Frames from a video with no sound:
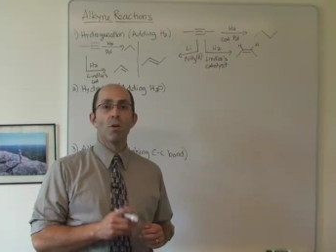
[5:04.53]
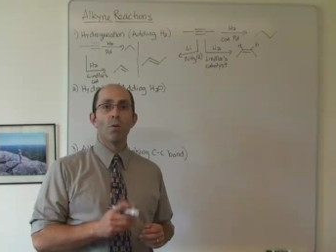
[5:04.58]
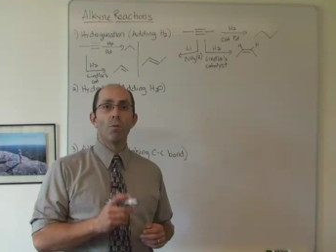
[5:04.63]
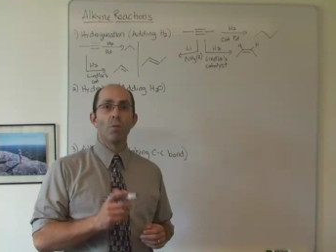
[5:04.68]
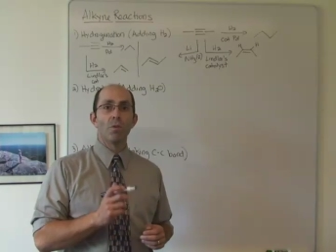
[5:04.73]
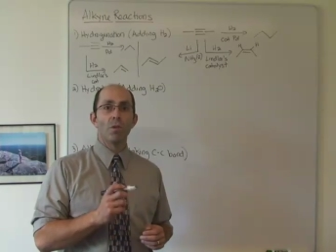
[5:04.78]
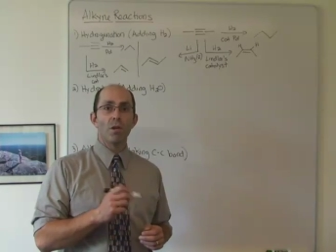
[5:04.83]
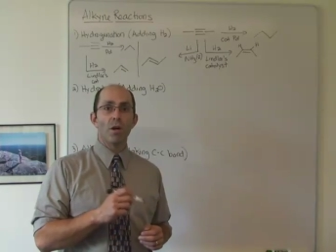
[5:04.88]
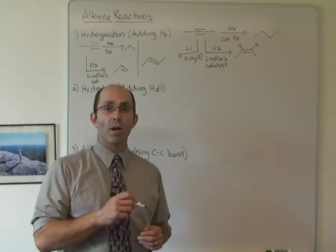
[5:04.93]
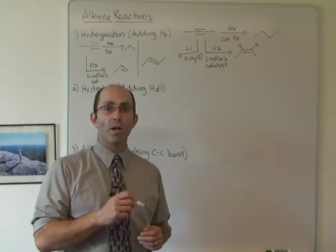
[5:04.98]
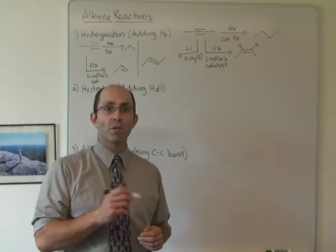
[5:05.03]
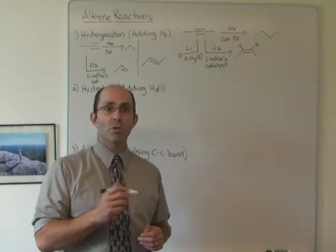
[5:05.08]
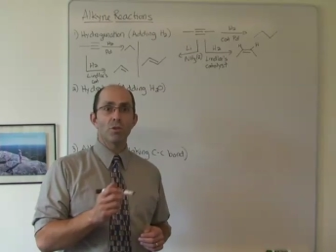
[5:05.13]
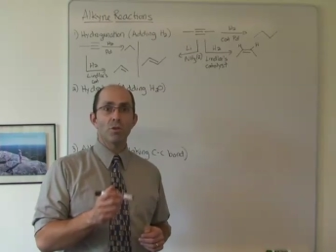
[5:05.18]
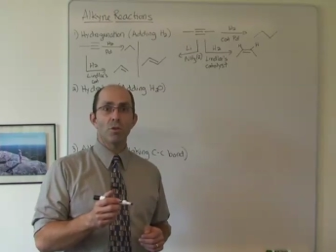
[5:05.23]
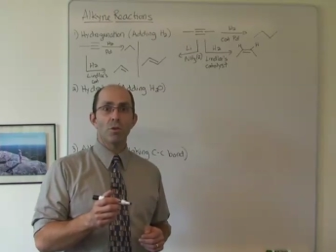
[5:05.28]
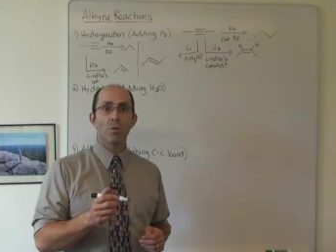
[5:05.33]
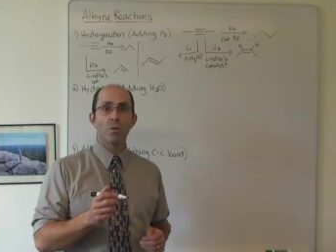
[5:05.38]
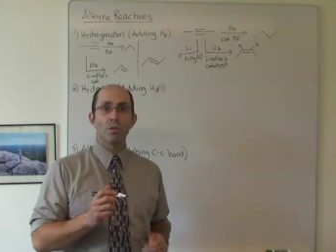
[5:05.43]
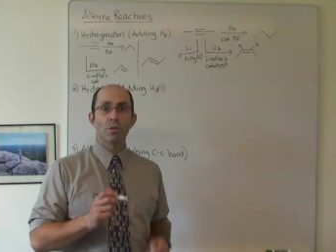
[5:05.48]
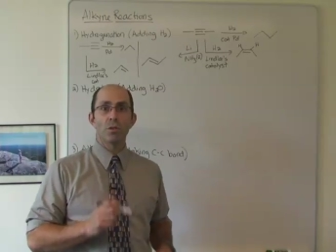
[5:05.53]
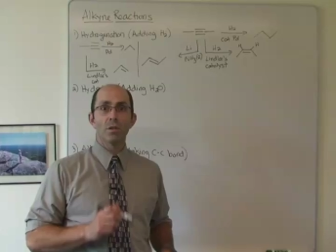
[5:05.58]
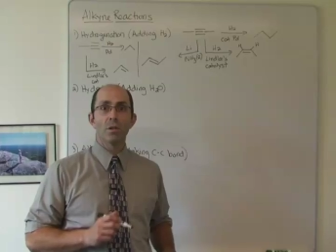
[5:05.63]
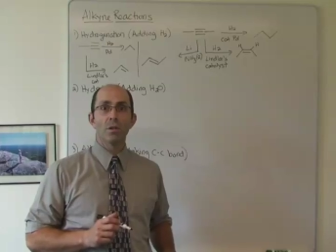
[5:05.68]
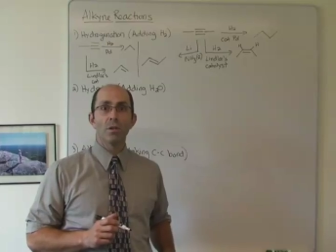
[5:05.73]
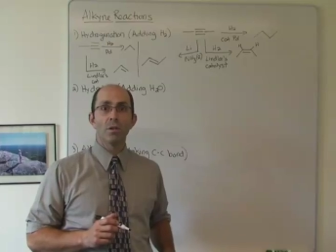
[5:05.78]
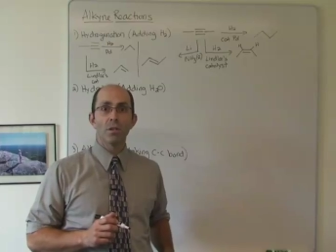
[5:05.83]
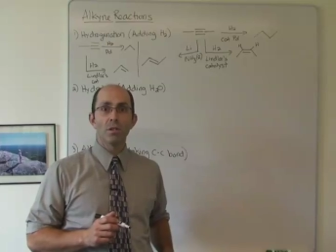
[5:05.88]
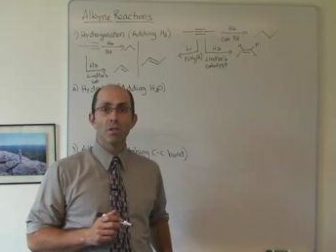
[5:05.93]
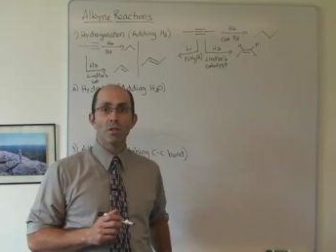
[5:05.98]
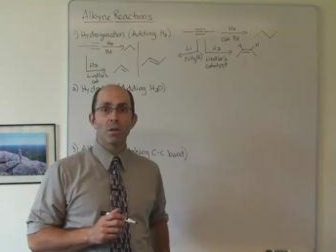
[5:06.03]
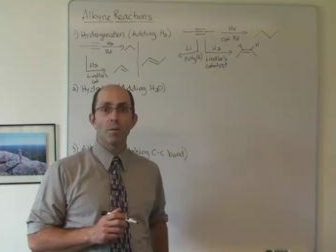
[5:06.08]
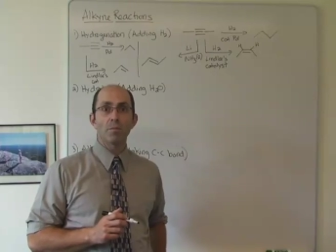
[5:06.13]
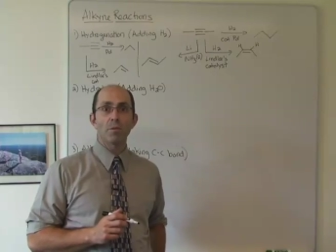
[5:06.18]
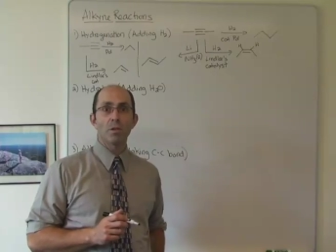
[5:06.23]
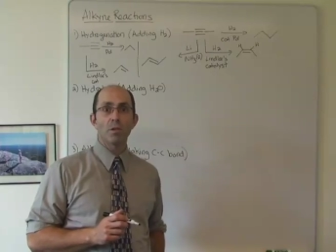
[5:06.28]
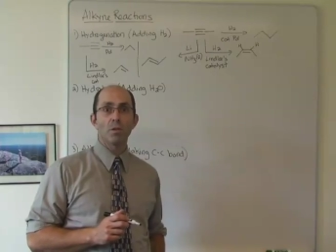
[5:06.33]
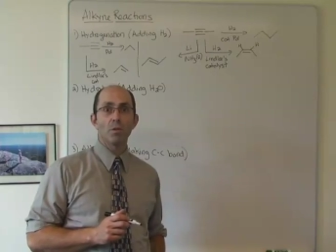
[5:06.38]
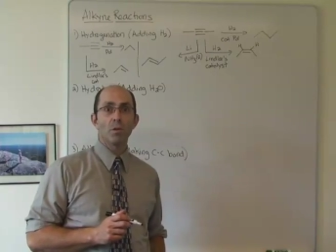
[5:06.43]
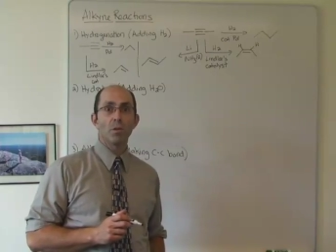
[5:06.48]
with the oxygen going to the least
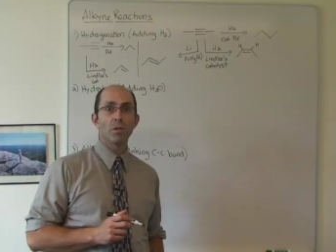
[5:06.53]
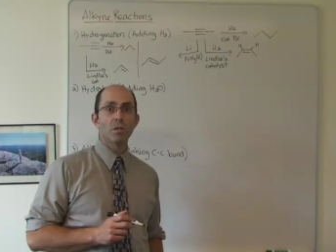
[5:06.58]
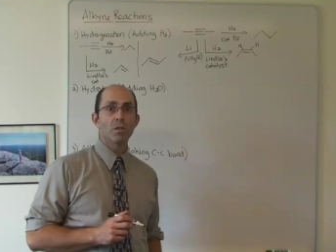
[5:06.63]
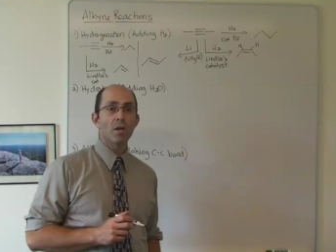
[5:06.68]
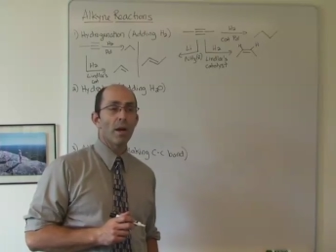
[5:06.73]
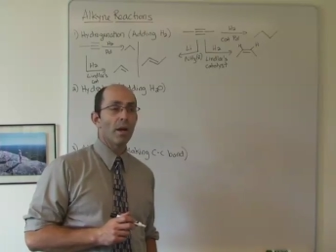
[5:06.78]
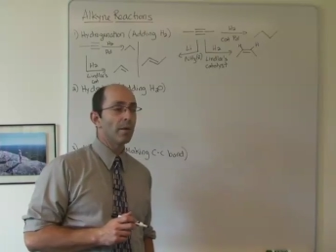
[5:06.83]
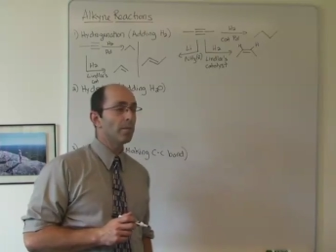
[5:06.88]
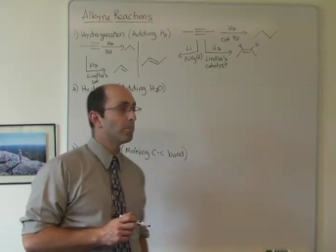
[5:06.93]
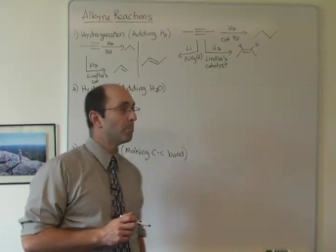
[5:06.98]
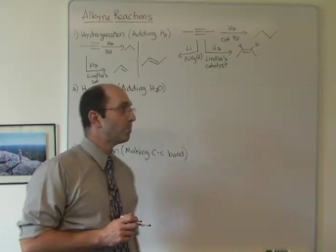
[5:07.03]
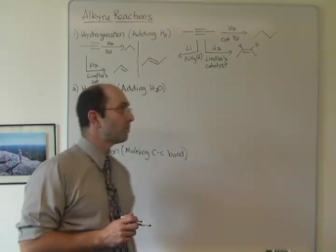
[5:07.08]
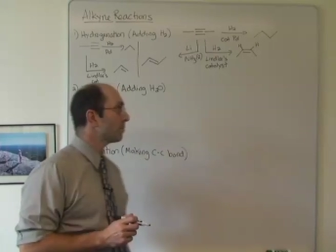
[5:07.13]
substituted side.